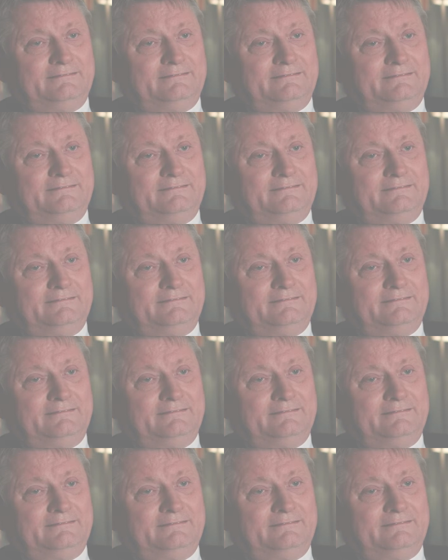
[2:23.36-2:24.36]

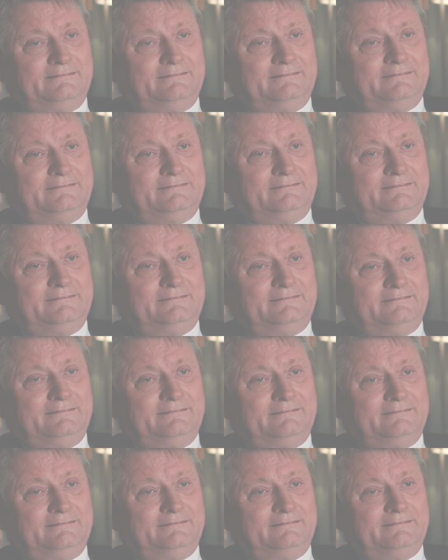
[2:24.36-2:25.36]

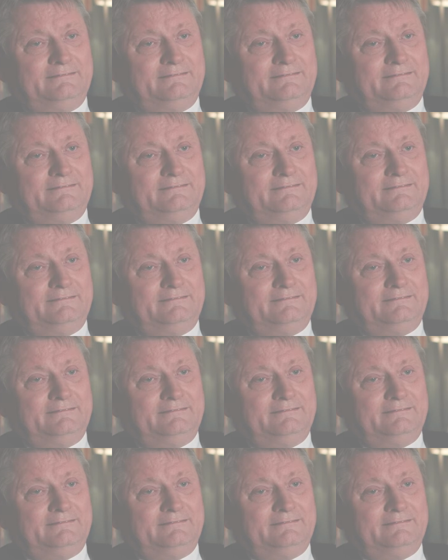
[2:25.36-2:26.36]

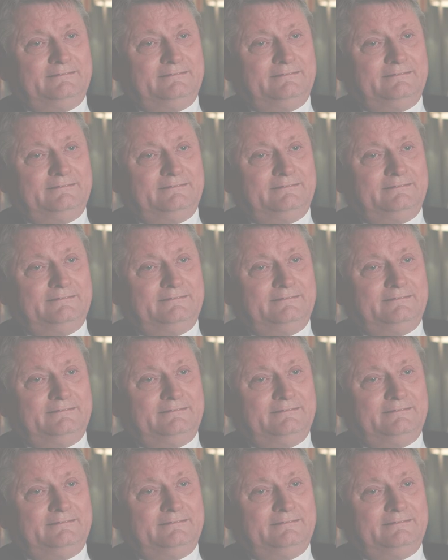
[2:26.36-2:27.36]

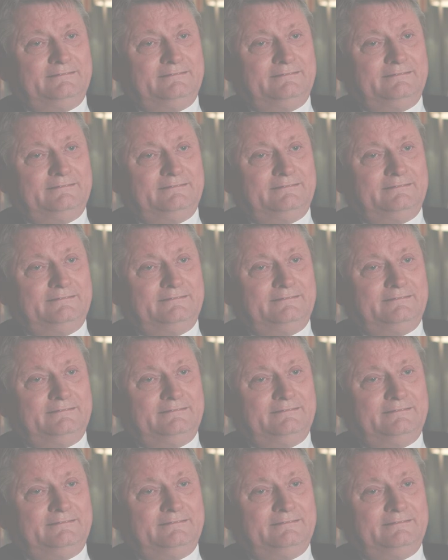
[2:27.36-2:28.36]

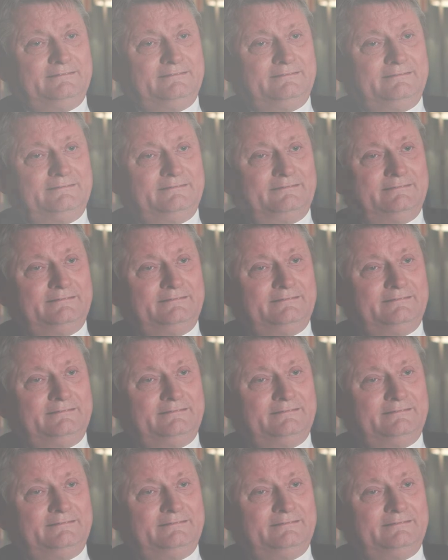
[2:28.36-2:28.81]
(no one is talking)